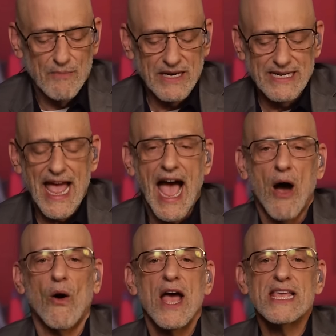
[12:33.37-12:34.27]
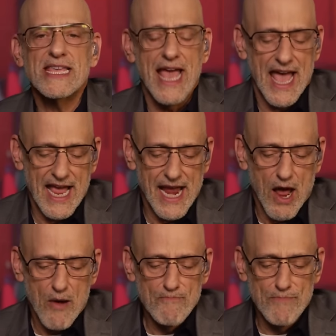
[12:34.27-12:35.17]
But now, yay,
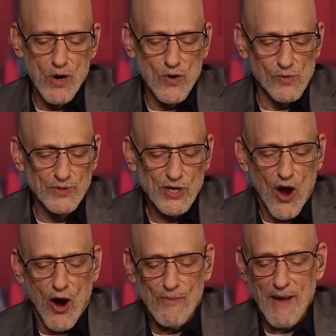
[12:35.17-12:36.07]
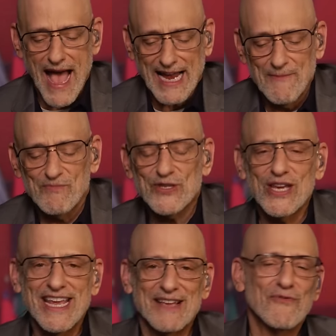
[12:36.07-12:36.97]
boobs are back.
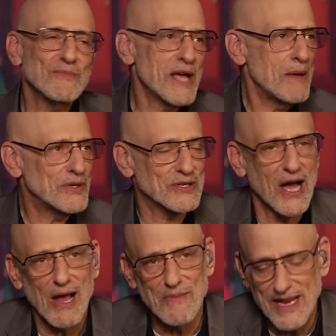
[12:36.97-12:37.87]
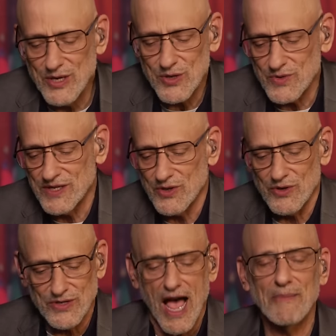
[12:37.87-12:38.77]
See, from time to time, industries that
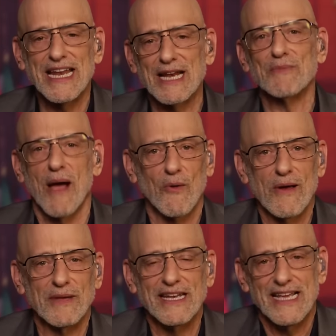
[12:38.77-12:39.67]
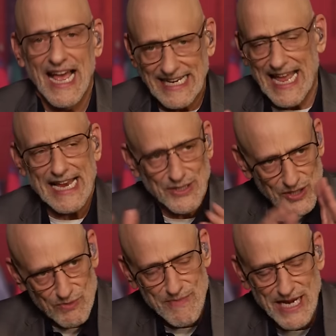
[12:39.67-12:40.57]
are dominated by women and gays,
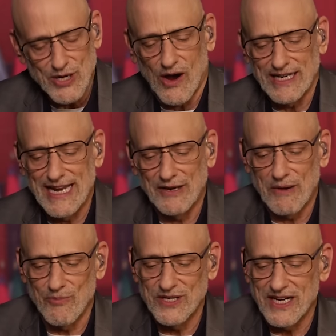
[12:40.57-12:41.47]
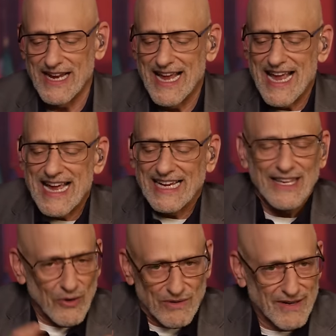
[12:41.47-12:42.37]
this is me talking now, not Bridget,
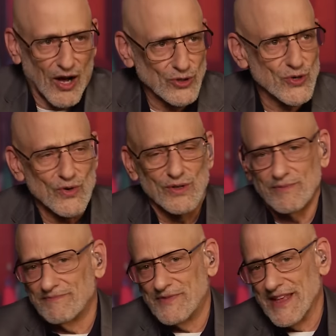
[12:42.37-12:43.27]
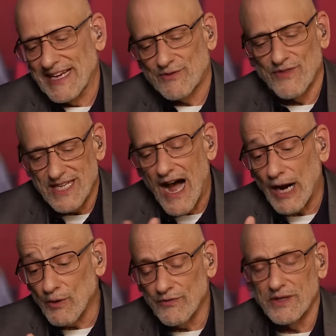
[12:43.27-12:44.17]
you know, cultural things,
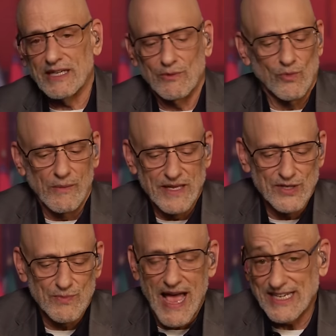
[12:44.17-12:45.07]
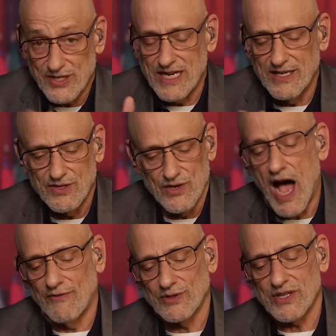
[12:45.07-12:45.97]
photography, women's magazines,
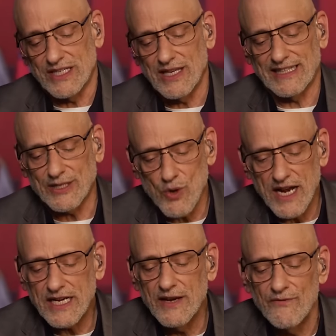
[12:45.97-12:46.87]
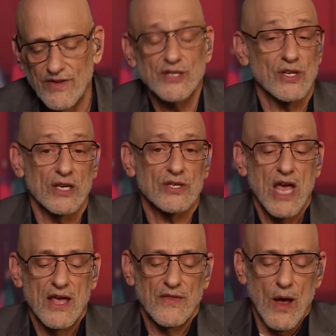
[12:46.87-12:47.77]
novels, things like that, try to convince us
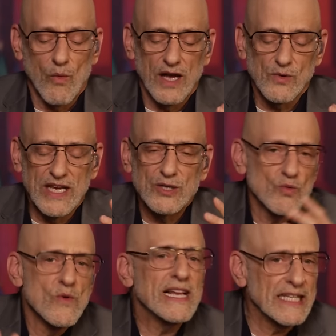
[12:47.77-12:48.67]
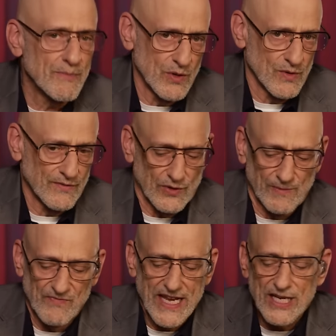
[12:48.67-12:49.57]
that what is really
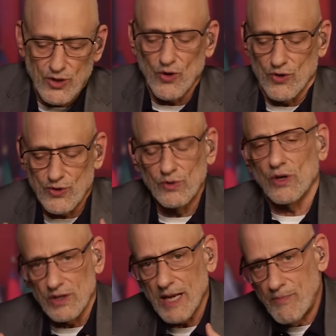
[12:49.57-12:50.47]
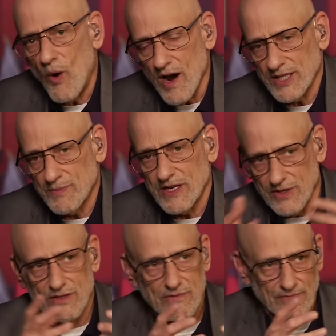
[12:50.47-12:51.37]
beautiful is girls who look like boys
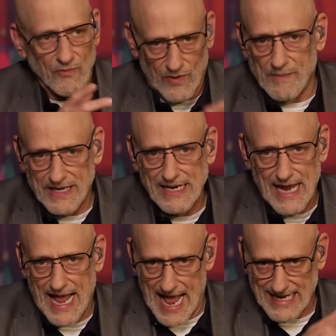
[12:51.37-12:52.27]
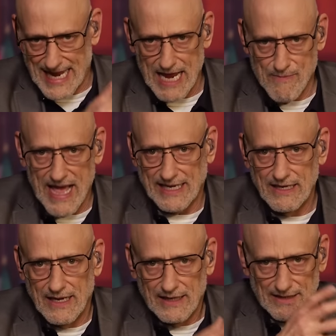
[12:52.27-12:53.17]
because women and gay
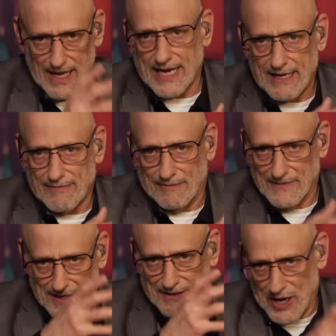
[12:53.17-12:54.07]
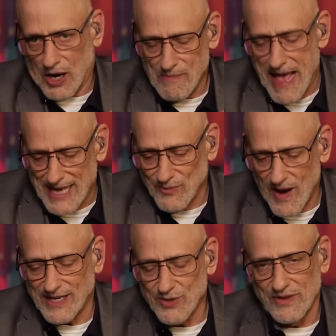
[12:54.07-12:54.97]
men like young men,
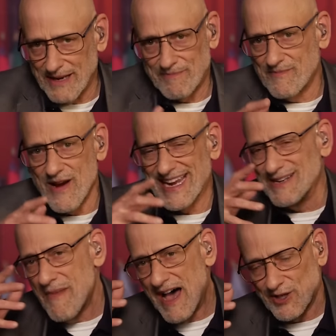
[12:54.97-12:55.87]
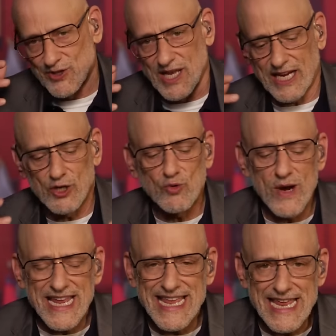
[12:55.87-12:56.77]
right? So they bring in models like
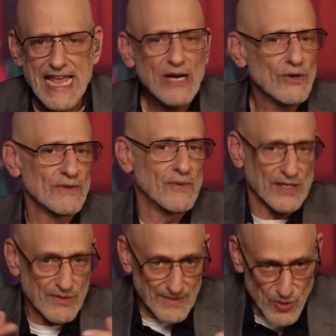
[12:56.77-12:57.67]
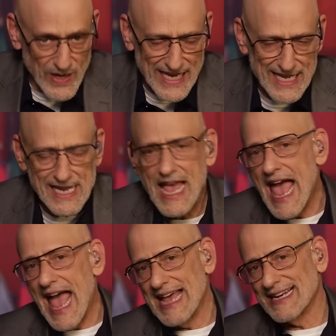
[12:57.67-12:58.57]
Twiggy, who was Twiggy,
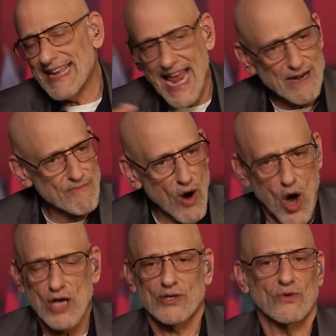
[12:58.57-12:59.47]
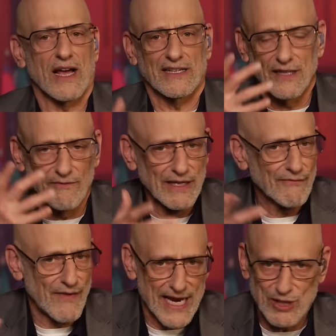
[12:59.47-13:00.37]
and Kate Moss, who had a lovely
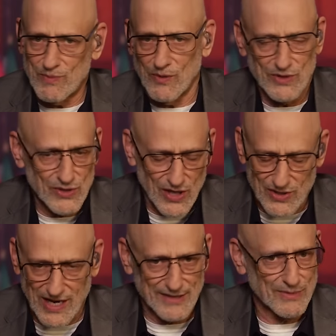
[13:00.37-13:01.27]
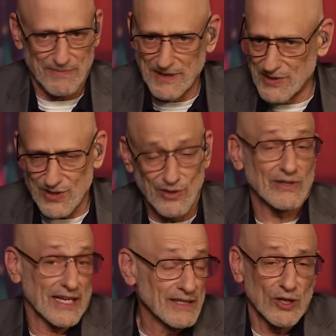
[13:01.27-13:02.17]
face, but was just as, you just
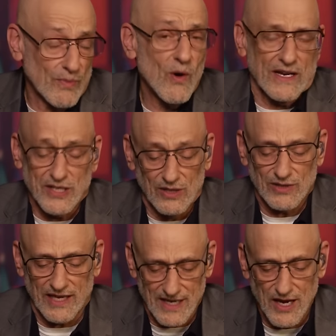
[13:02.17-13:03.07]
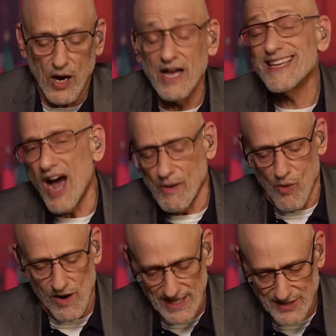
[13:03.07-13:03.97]
looked like a little boy. She looked like a young
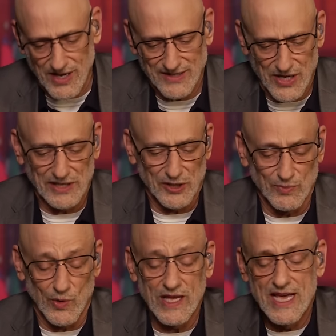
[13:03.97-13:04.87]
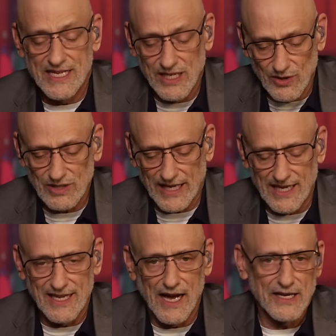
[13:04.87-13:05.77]
boy. Let's not say a little boy. She looked like
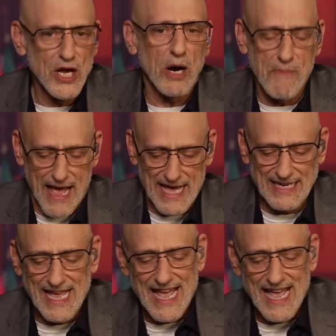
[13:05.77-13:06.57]
a young man.